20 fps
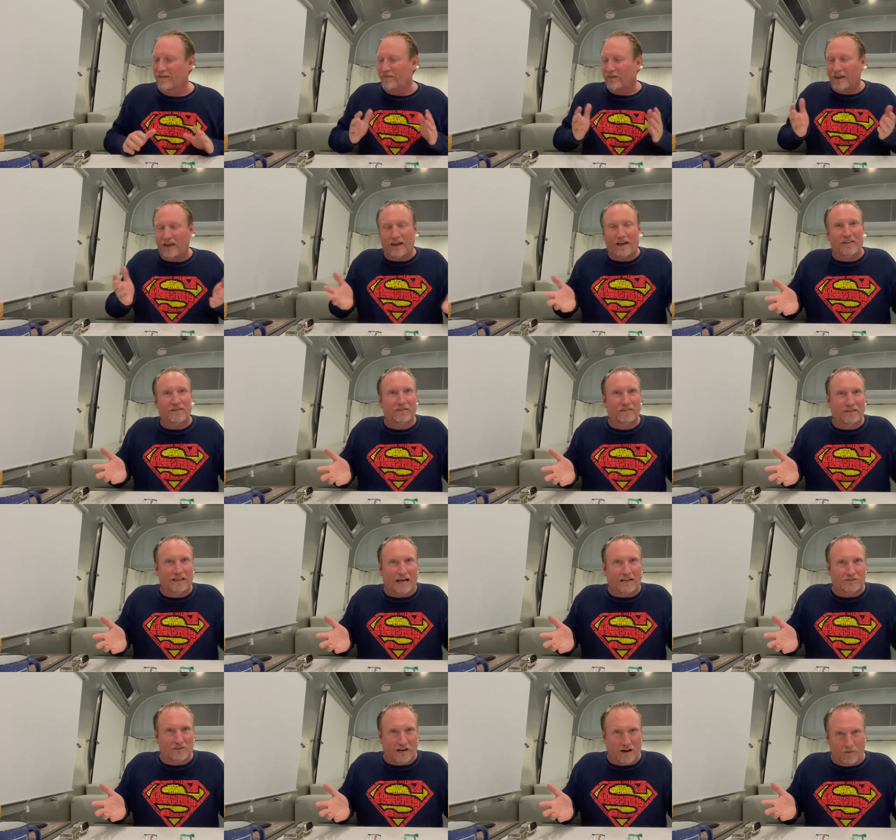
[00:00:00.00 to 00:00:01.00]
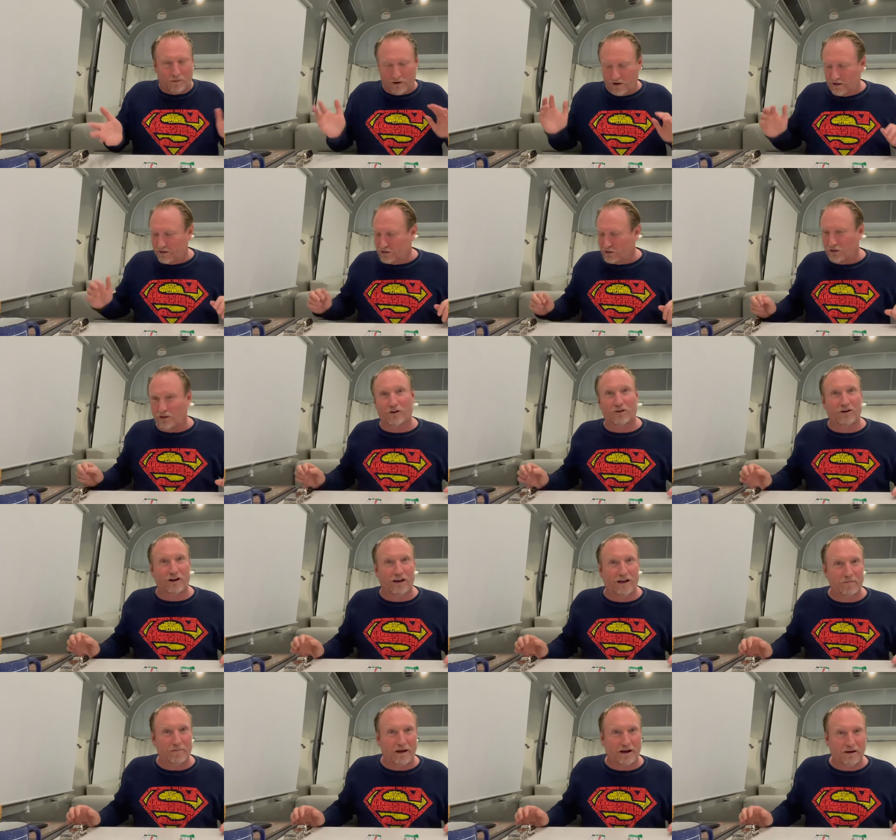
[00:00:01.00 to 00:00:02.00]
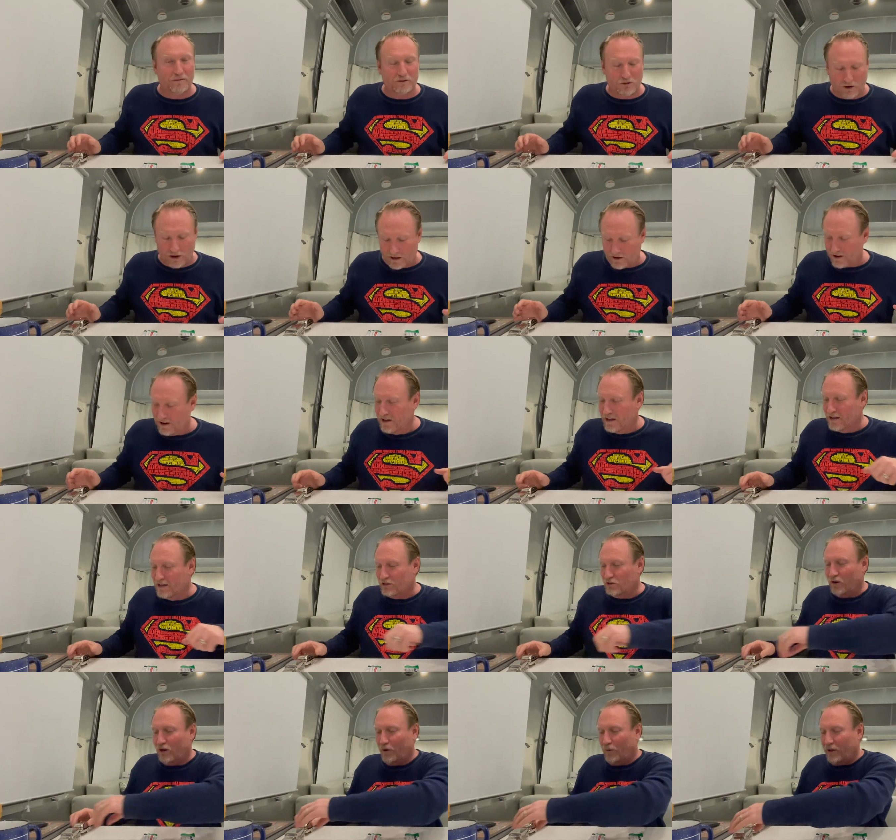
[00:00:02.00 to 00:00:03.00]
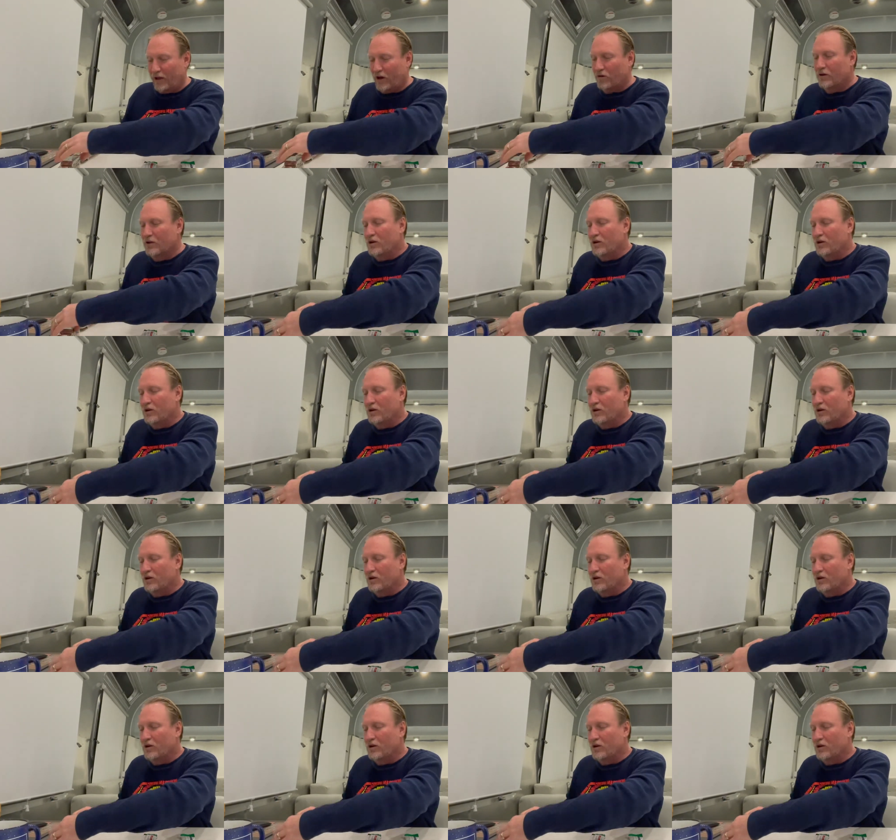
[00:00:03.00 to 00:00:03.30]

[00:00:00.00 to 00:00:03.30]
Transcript: and that's how we're going to learn how to back up the trailer. So here we go.